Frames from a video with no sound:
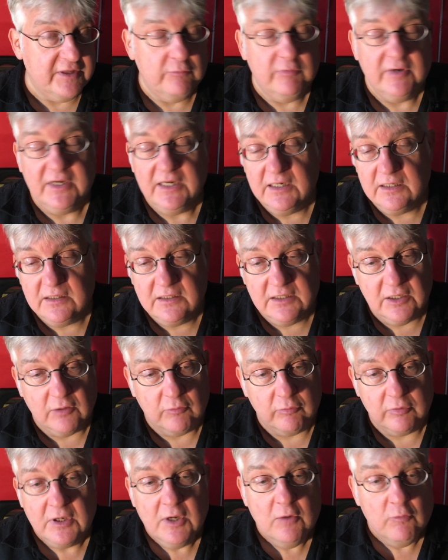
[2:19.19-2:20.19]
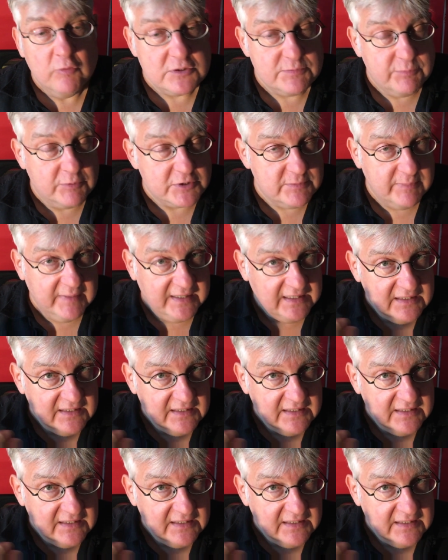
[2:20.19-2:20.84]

We eat, we're supposed to be eating